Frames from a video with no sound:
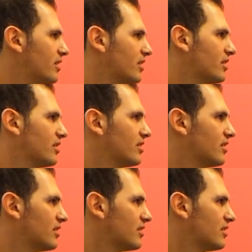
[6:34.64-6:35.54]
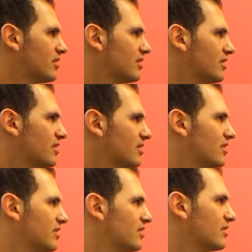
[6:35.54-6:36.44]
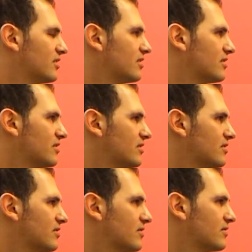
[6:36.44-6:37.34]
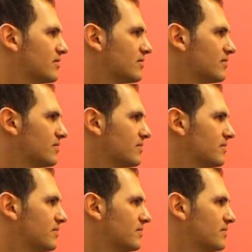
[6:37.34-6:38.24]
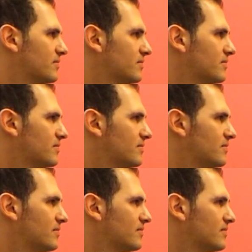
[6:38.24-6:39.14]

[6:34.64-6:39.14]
[no speech]